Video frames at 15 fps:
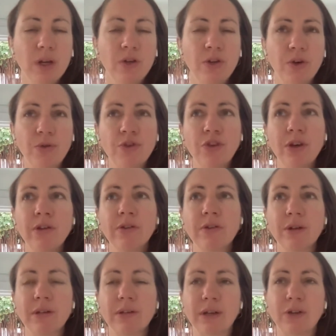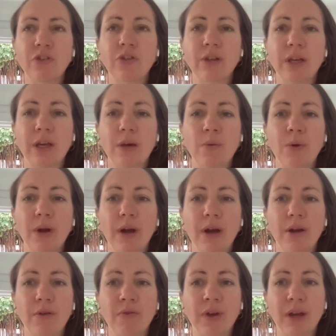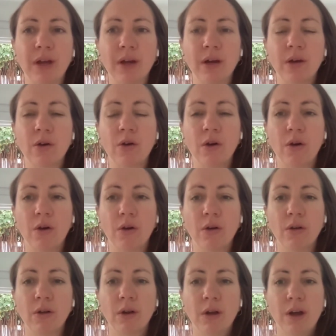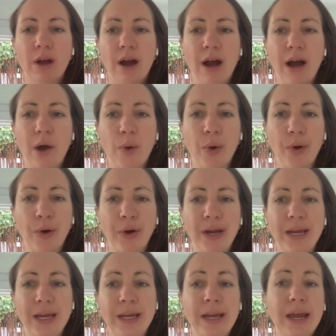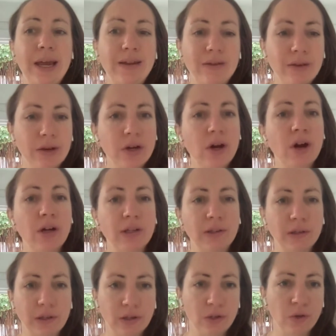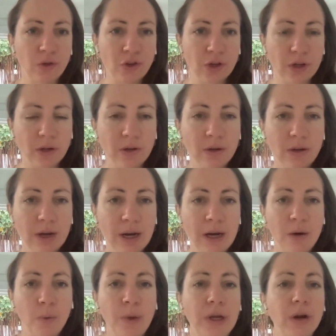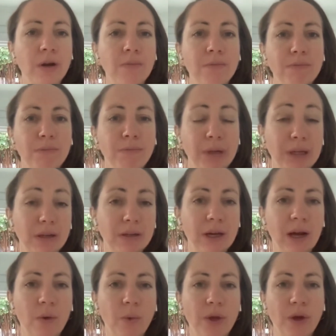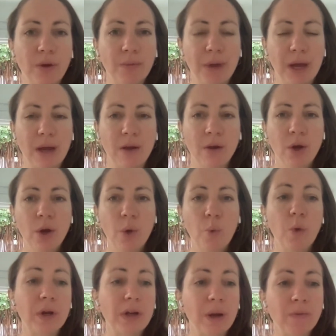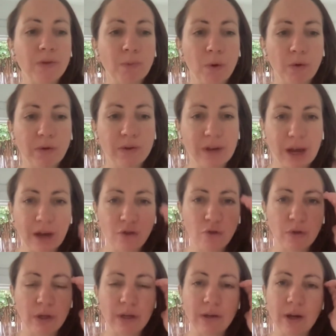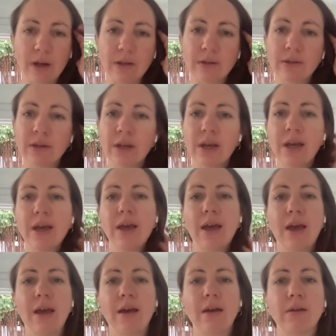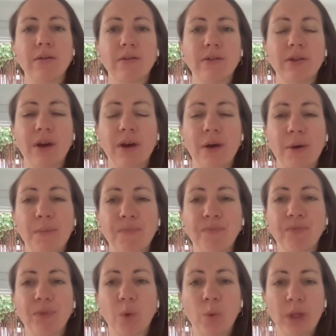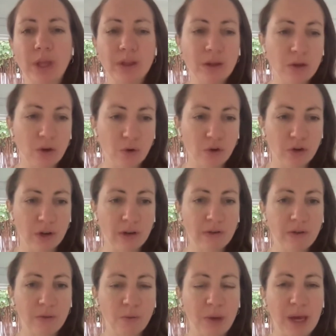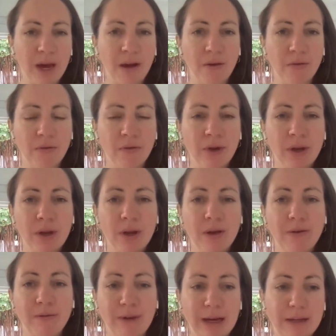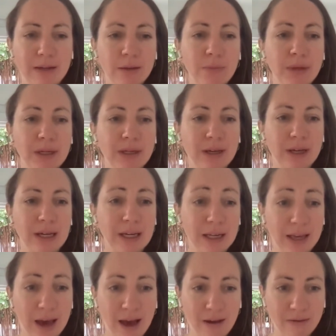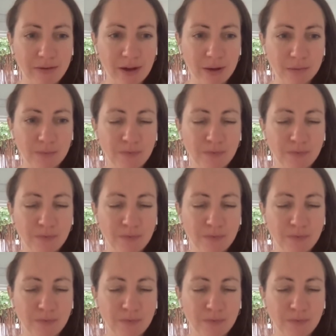Doshas are essentially what Ayurveda call our innate constitution, how we are built, how we are made, what comes most naturally to us. And within the doshas, we have Vata, Pitta, and Kapha.